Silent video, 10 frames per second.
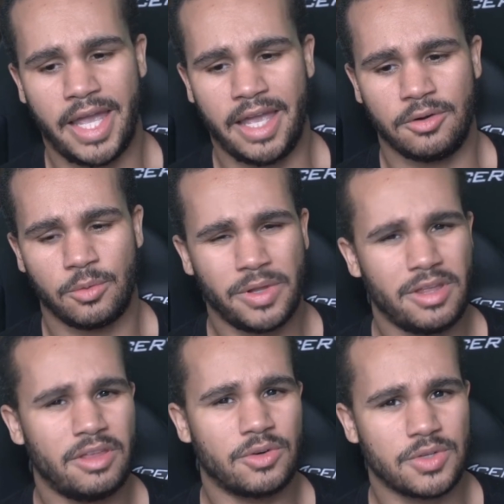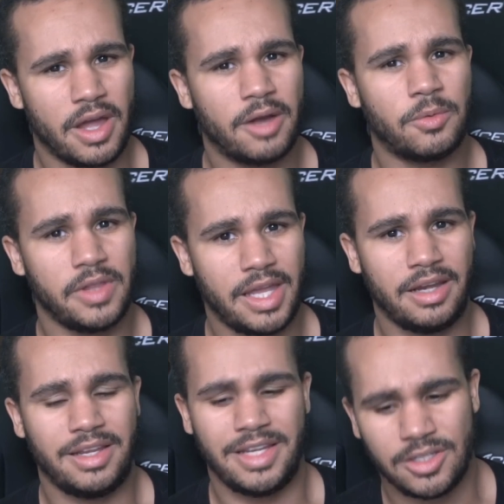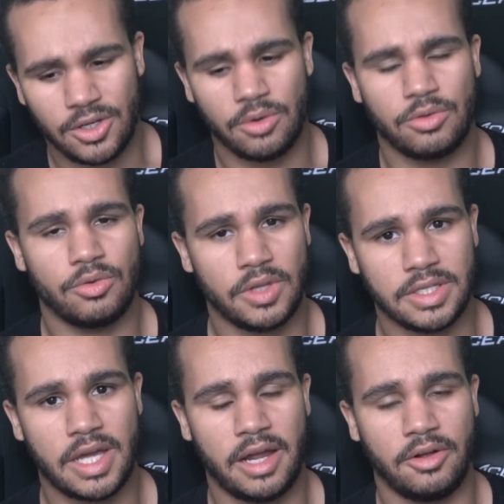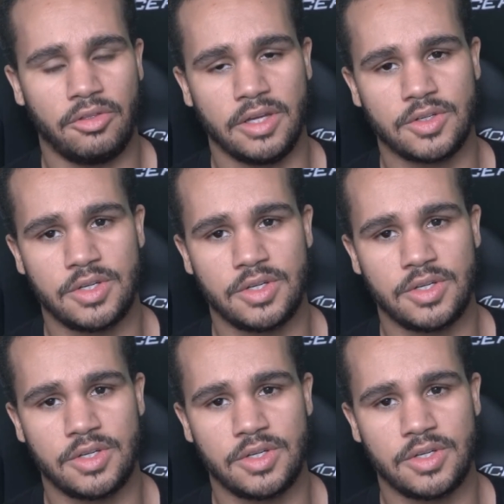and really there's not really any need to go through the entire thing.